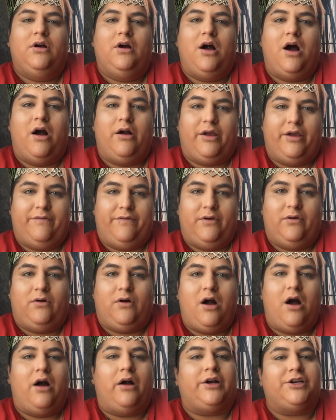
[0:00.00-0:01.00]
I'll give you a
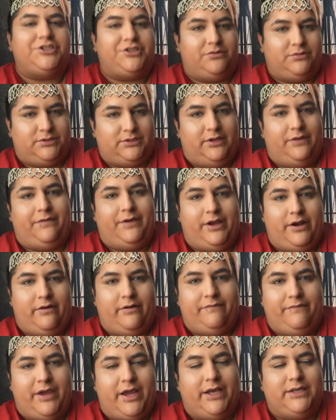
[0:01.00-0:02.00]
call because she was living here in
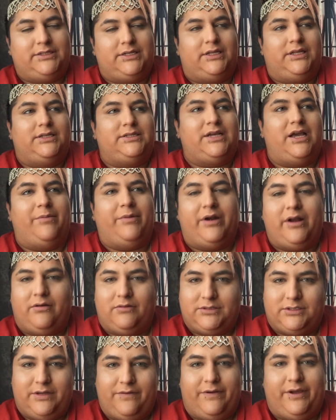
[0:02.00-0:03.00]
Vegas at the time and I
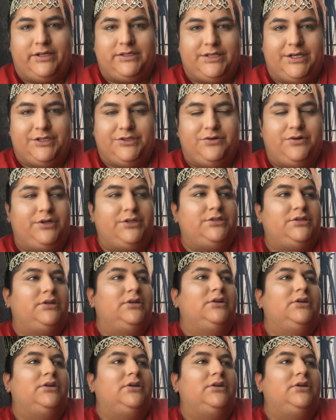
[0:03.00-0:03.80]
was living in St. George.